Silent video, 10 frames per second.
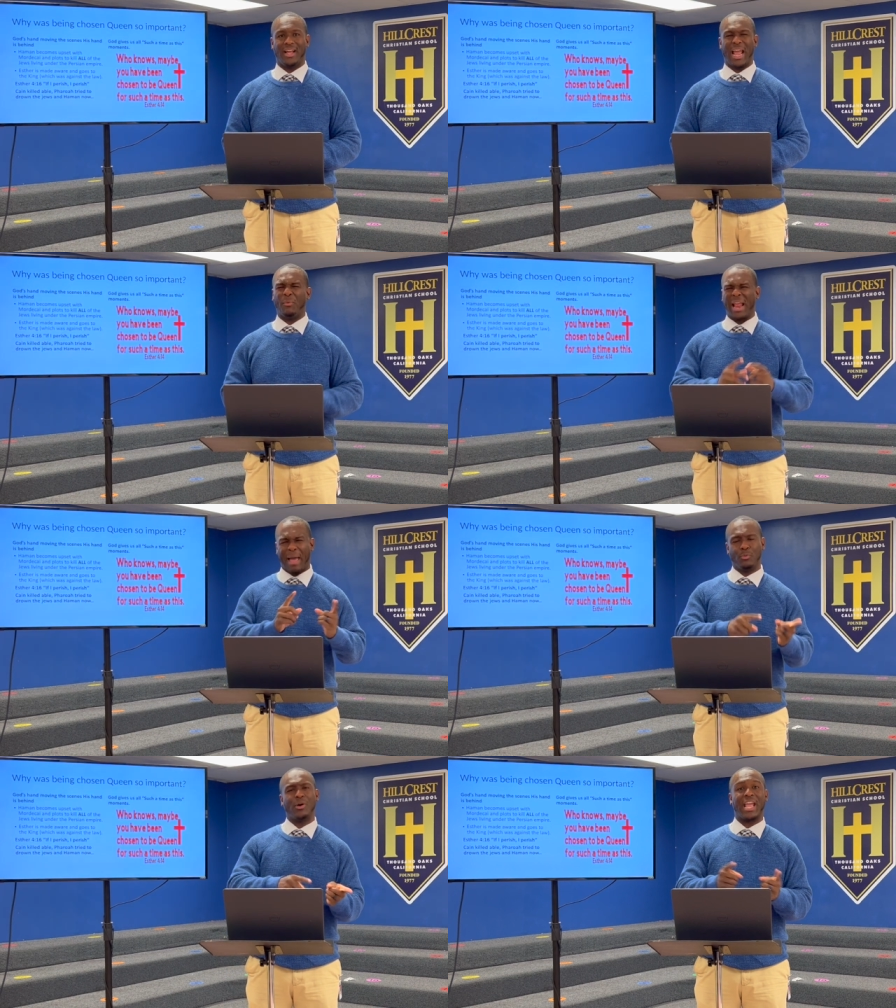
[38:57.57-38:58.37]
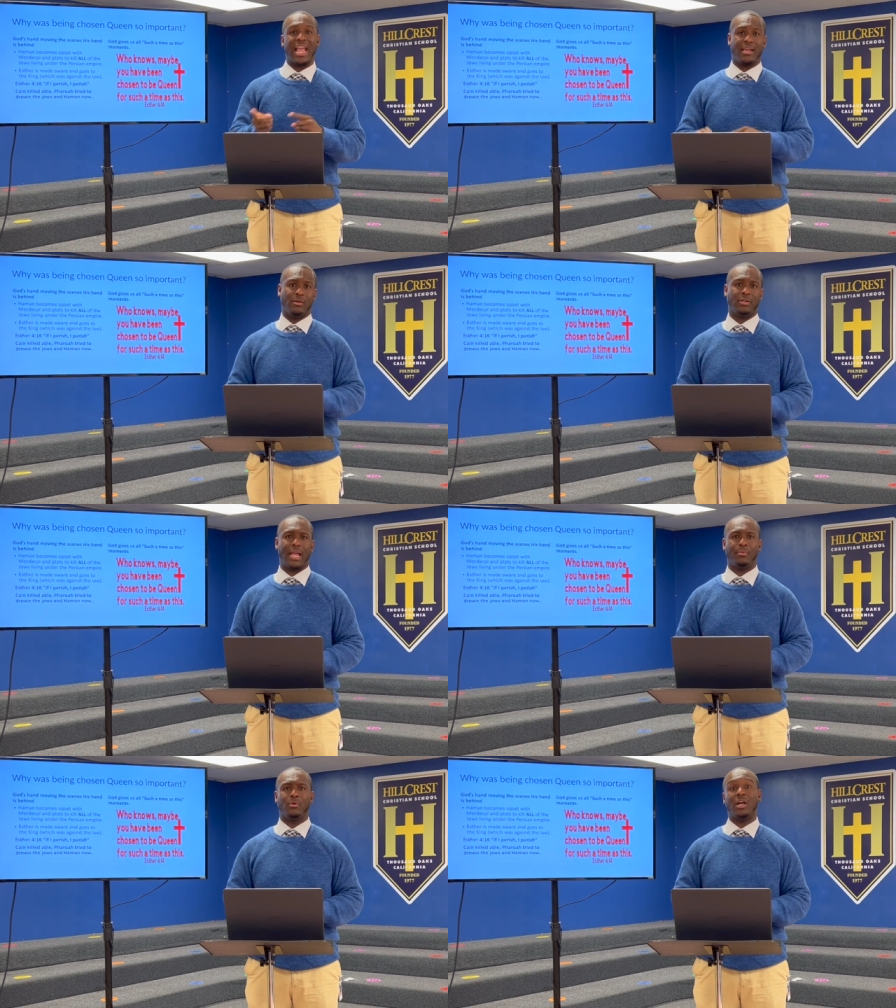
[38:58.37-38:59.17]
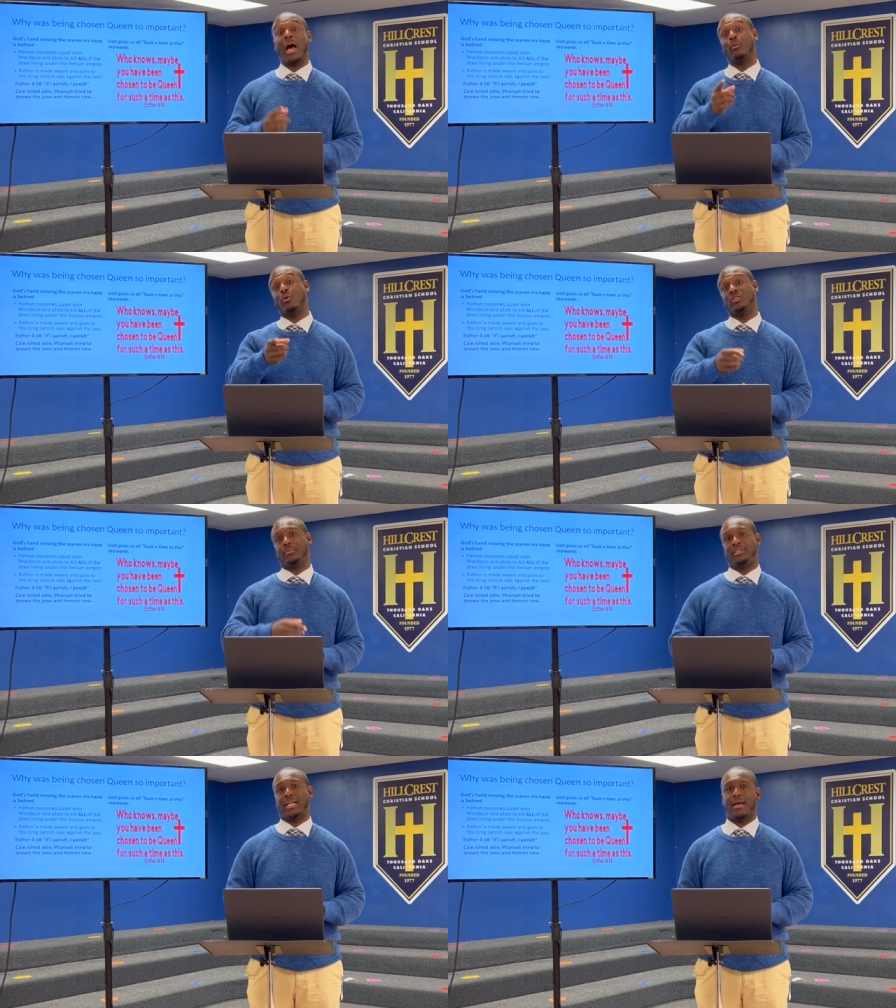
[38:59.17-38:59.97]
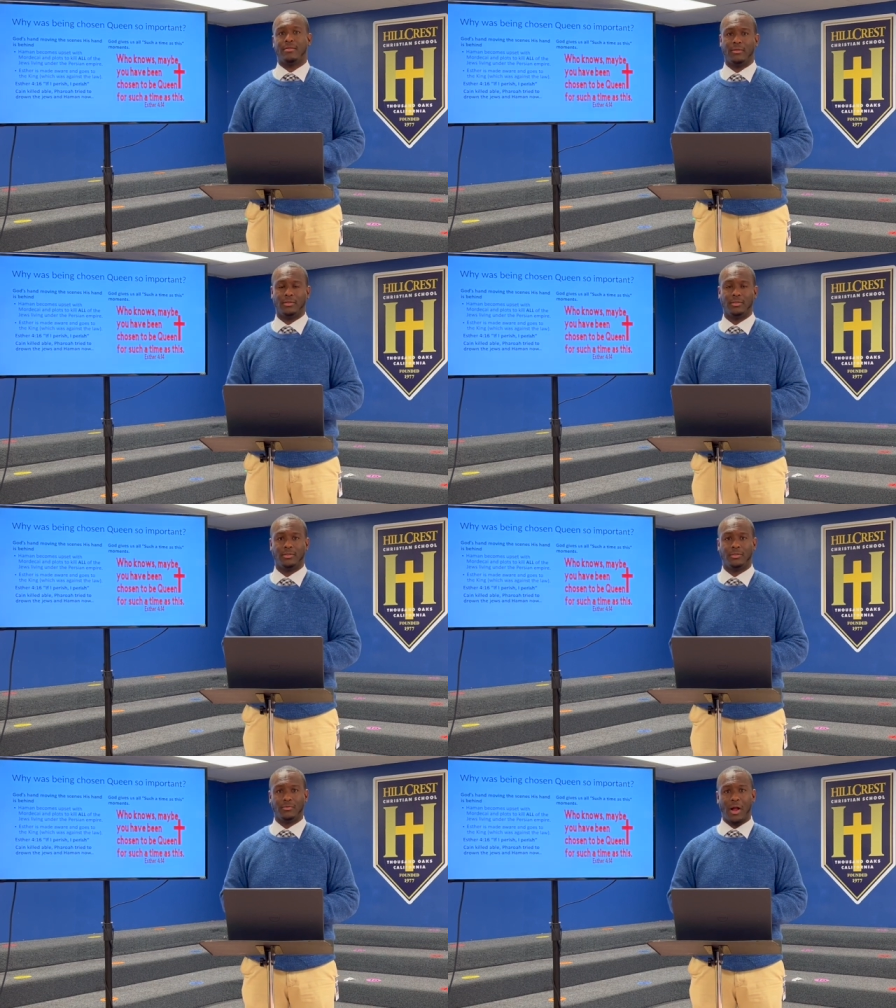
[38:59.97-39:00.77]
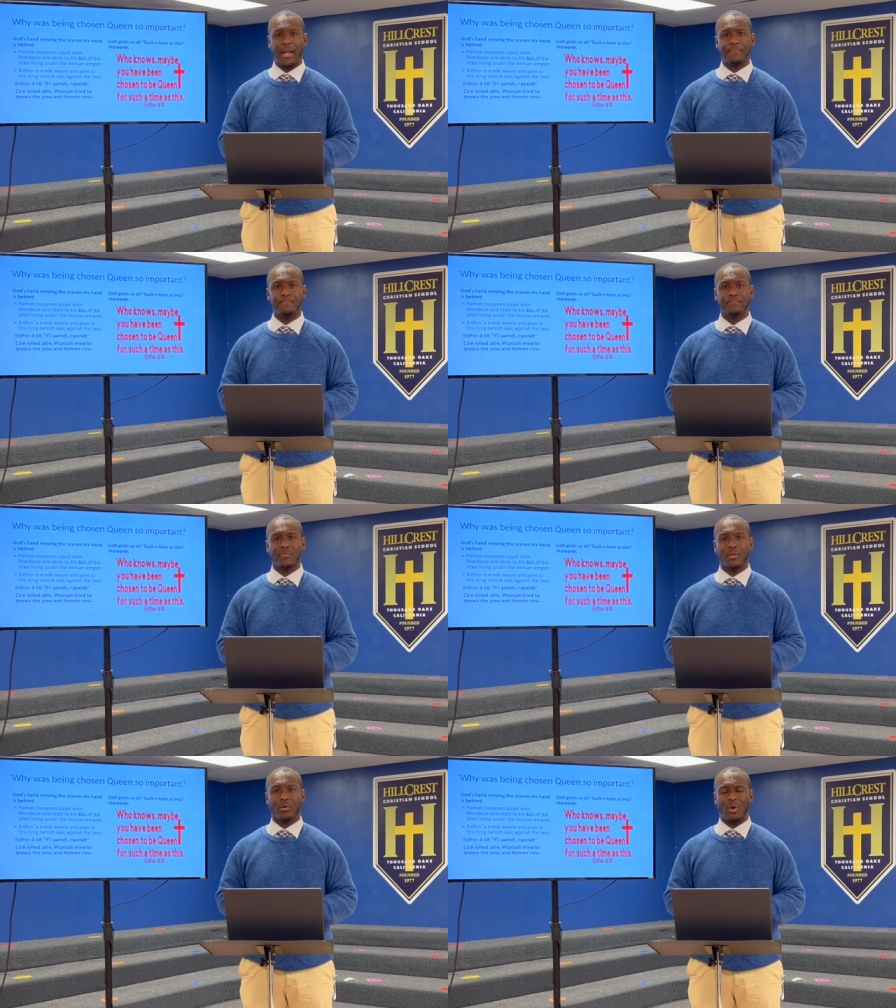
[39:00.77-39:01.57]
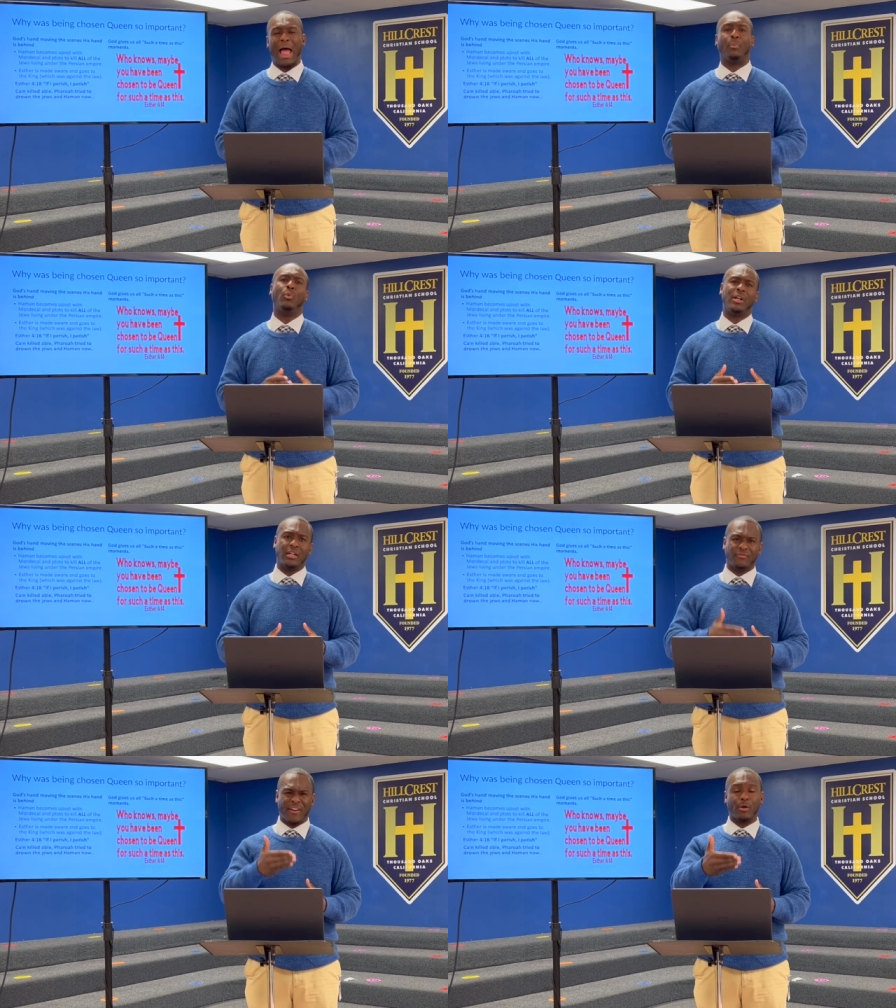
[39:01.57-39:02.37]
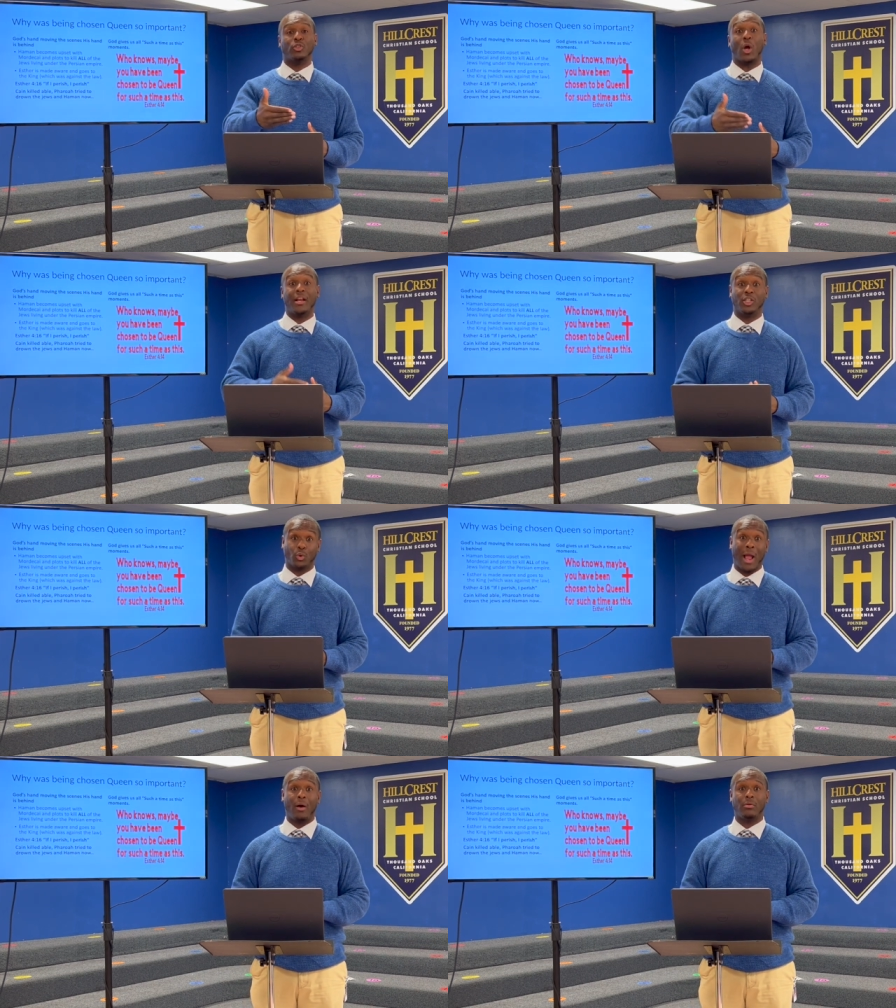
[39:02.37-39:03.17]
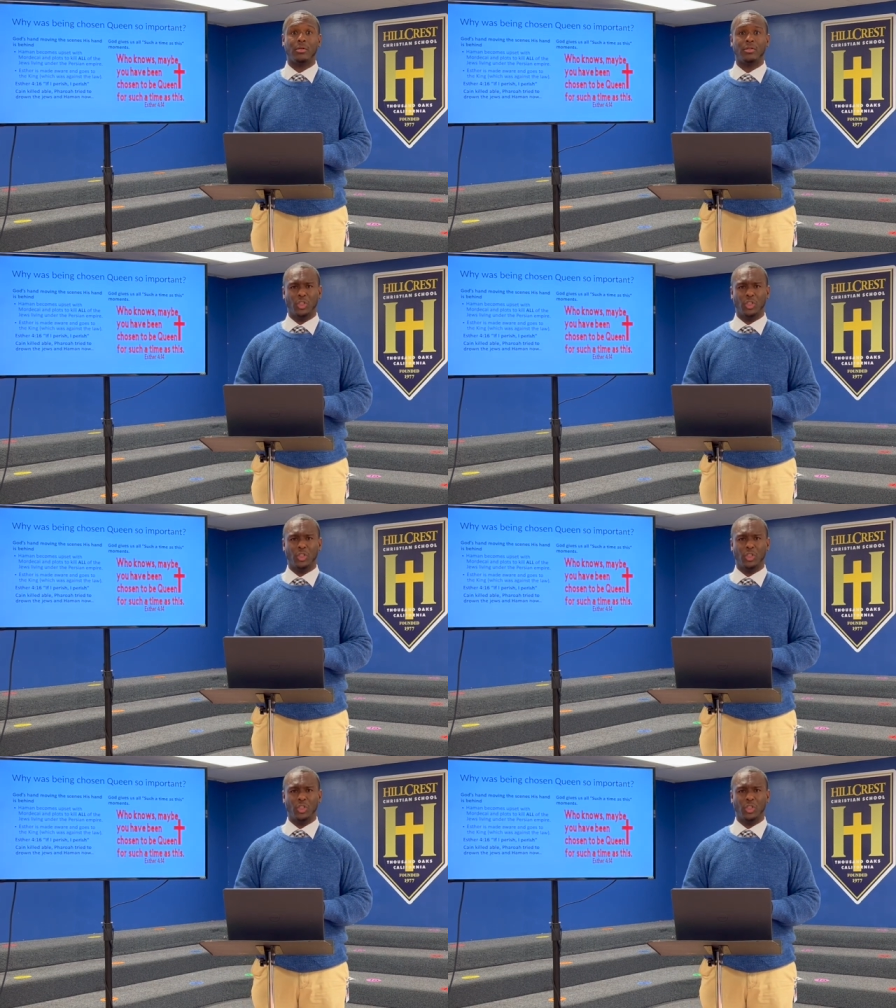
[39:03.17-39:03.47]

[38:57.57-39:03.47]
And what happened when Cain killed Abel? God rose up Seth, right? What happened when Pharaoh tried to drown the